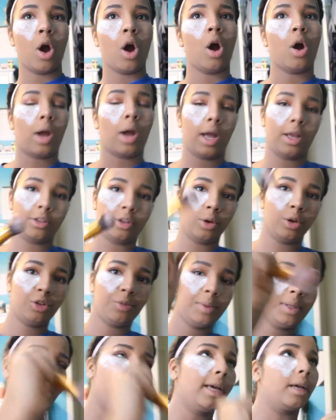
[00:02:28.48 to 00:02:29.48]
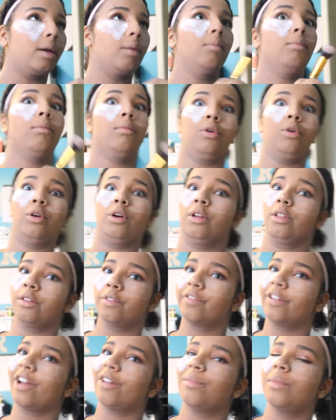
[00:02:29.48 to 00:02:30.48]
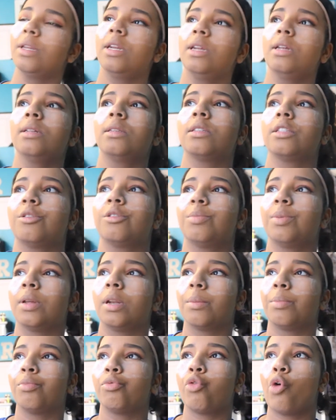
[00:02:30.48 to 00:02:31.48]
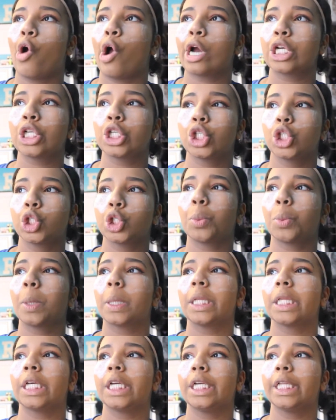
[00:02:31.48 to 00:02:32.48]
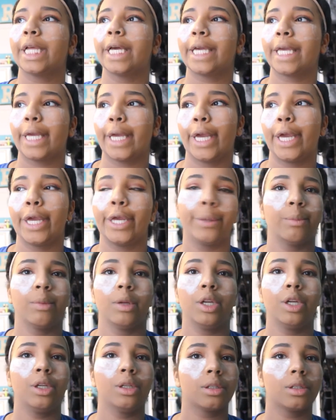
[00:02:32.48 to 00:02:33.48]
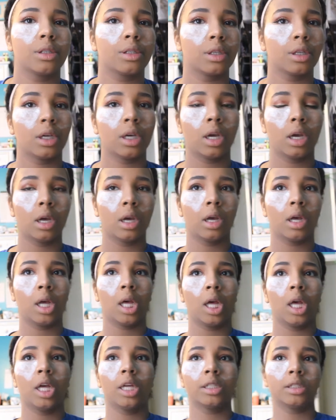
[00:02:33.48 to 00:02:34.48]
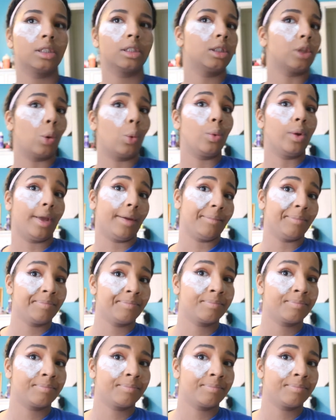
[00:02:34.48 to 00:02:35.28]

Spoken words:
Okay, so it's been like more than 5 minutes. It's been approximately like 8 minutes. So yeah,